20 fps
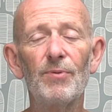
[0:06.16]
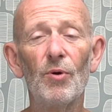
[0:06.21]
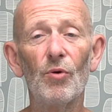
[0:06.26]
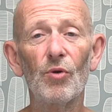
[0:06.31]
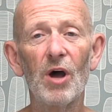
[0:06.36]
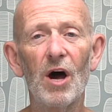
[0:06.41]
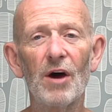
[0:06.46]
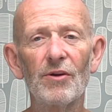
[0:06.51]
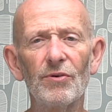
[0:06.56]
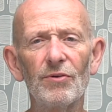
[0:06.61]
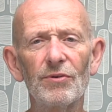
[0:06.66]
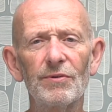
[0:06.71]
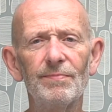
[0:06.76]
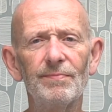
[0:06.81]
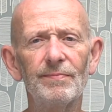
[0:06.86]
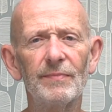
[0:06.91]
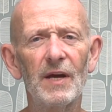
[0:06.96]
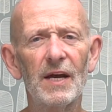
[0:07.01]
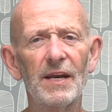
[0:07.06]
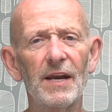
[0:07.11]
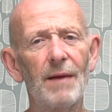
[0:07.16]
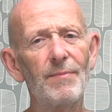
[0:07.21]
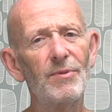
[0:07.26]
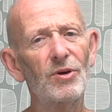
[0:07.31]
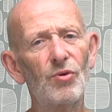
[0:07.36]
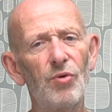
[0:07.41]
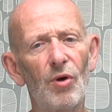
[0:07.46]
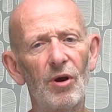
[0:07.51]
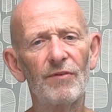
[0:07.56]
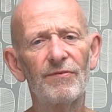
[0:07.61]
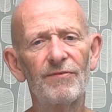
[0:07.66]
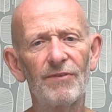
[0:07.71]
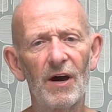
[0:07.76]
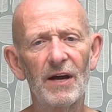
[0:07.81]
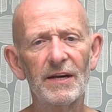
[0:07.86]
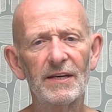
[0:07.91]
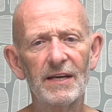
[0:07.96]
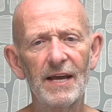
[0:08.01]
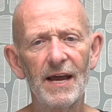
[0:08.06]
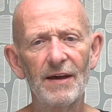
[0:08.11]
Paul Arnold, and I'm a
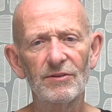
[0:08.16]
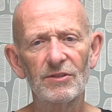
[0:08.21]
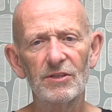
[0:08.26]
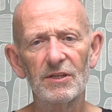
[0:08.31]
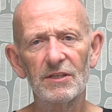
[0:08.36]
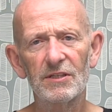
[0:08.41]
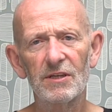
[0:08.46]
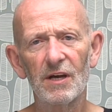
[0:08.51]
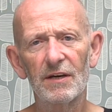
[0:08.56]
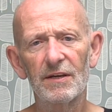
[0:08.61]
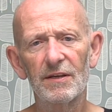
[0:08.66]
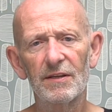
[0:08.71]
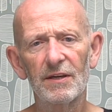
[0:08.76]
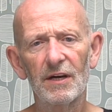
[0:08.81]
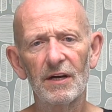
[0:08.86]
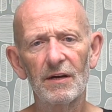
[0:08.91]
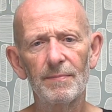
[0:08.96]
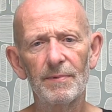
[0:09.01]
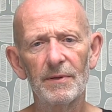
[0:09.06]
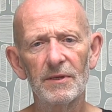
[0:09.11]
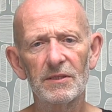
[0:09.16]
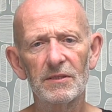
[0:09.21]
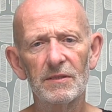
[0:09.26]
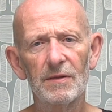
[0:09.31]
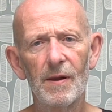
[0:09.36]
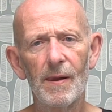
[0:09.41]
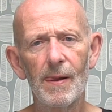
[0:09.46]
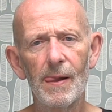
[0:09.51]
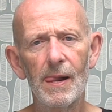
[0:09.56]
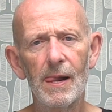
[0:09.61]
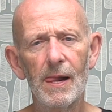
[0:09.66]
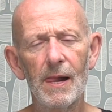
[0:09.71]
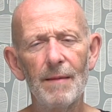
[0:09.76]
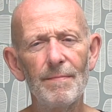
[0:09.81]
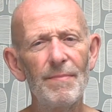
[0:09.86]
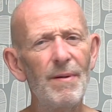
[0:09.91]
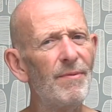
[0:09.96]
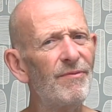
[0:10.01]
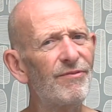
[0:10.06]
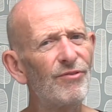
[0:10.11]
qualified counselling psychotherapist.
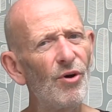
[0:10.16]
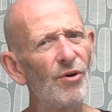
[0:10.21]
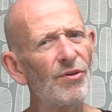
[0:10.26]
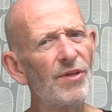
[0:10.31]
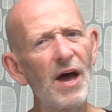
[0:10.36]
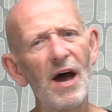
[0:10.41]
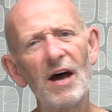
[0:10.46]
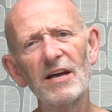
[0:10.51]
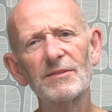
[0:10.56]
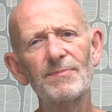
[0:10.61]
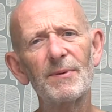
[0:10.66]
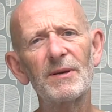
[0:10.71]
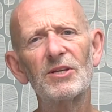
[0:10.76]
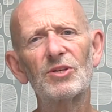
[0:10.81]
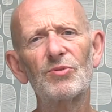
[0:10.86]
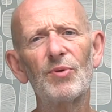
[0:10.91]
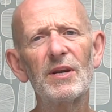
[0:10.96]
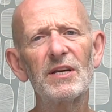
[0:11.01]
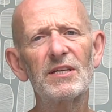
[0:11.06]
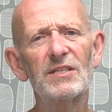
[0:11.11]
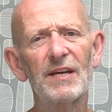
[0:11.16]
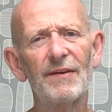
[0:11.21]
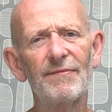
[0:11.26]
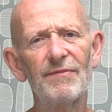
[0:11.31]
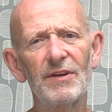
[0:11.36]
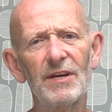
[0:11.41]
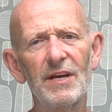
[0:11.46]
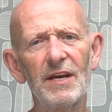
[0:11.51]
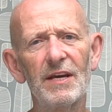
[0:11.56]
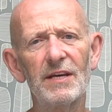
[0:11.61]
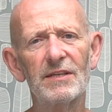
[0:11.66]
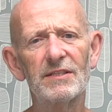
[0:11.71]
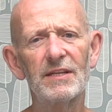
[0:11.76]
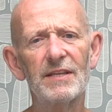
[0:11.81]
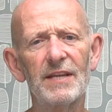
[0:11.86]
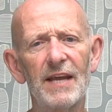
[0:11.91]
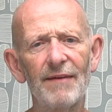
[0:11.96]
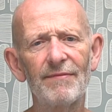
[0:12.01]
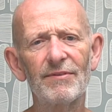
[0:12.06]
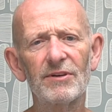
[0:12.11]
But before that, I spent 27 years
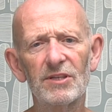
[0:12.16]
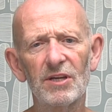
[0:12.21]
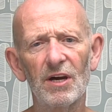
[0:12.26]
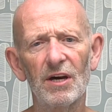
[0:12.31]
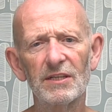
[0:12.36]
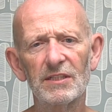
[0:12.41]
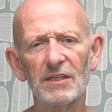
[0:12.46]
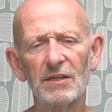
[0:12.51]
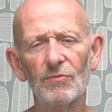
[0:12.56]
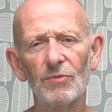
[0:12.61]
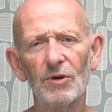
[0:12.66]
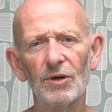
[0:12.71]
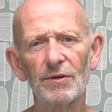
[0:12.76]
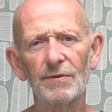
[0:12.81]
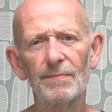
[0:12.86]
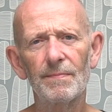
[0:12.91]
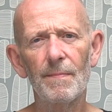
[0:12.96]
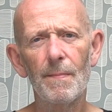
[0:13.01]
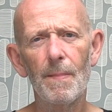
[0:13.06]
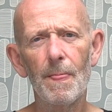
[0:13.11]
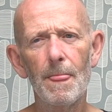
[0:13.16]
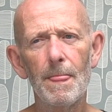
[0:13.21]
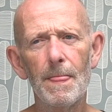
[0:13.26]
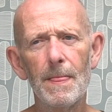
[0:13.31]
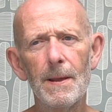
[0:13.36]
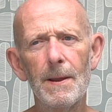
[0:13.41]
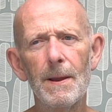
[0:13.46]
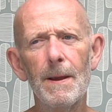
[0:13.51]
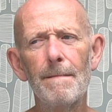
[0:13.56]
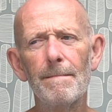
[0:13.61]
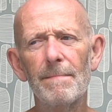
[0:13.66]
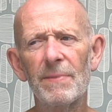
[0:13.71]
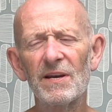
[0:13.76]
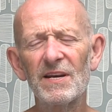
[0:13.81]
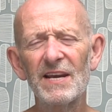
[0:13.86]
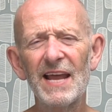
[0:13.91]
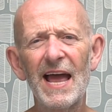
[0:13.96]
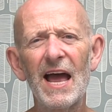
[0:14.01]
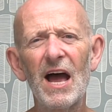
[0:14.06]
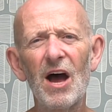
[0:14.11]
in the advertising world. But
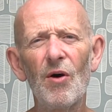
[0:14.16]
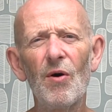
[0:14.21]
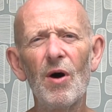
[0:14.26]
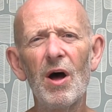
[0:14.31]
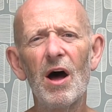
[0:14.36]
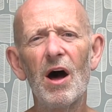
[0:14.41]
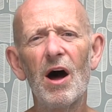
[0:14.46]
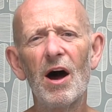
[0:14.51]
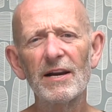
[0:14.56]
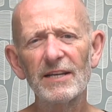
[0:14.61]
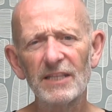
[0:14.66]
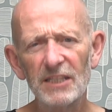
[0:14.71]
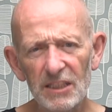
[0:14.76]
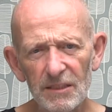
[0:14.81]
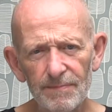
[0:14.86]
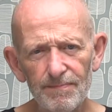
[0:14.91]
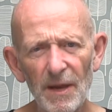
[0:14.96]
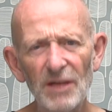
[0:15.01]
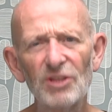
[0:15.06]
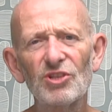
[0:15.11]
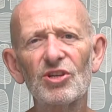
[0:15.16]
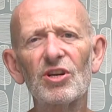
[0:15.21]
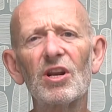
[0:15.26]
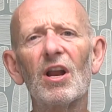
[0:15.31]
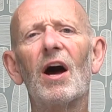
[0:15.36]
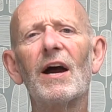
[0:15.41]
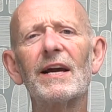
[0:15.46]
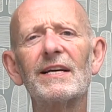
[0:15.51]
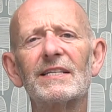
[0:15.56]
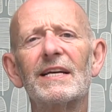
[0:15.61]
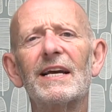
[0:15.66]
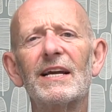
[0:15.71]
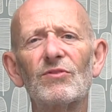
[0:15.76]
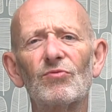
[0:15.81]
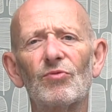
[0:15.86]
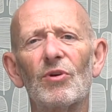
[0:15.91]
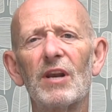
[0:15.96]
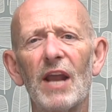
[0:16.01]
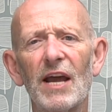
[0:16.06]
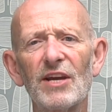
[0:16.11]
now I specialise
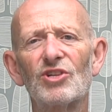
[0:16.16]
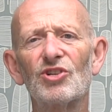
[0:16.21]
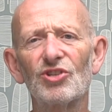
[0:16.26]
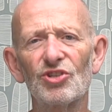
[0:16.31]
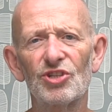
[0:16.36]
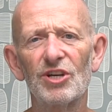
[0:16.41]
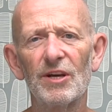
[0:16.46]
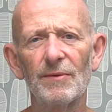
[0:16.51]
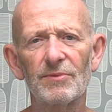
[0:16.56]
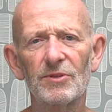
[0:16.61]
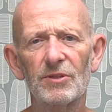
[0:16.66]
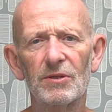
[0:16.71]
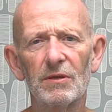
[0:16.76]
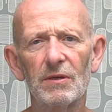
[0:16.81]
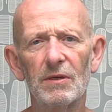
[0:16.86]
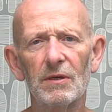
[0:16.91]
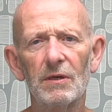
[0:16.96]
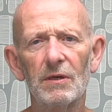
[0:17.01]
in relationships.